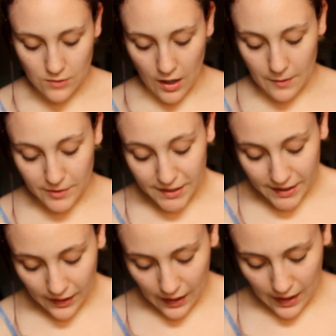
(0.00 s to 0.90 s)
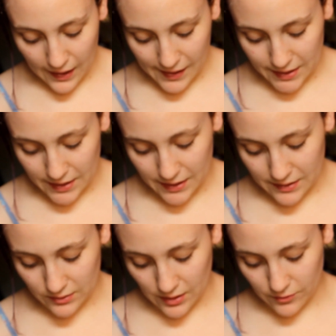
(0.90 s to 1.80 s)
I'm like high-key
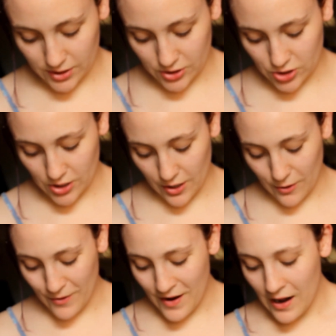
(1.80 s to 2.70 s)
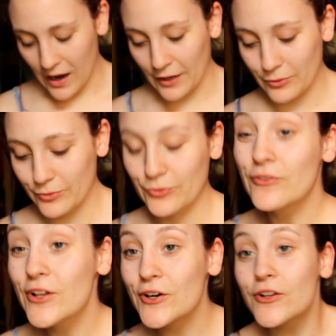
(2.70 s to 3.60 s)
in love with this show. I
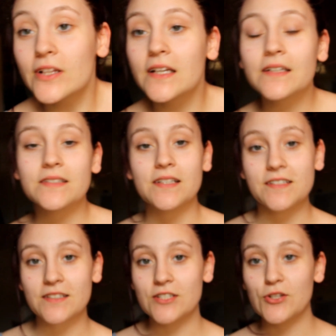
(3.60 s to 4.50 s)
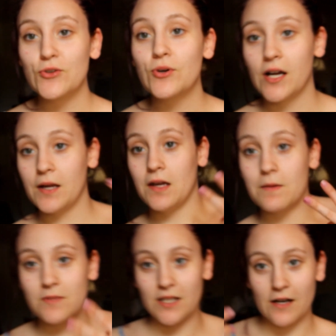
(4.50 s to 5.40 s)
literally, season 2,
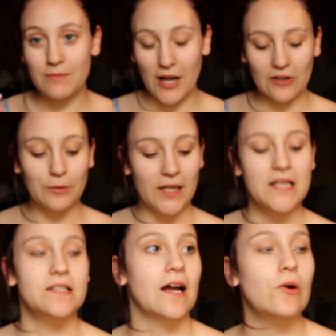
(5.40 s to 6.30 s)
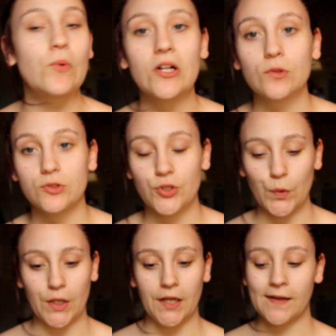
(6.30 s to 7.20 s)
hit me up, Outer Banks. I will
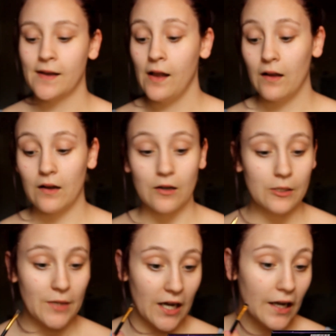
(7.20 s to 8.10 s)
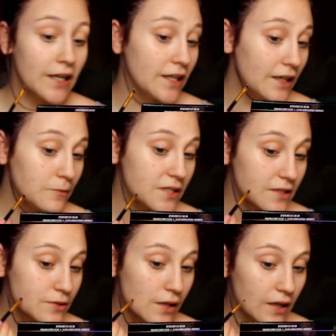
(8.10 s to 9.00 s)
join. High-key
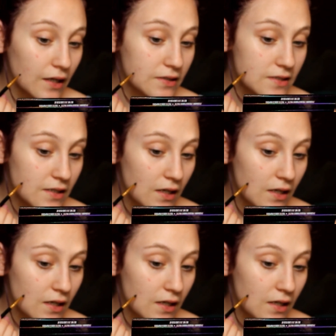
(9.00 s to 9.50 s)
obsessed with it.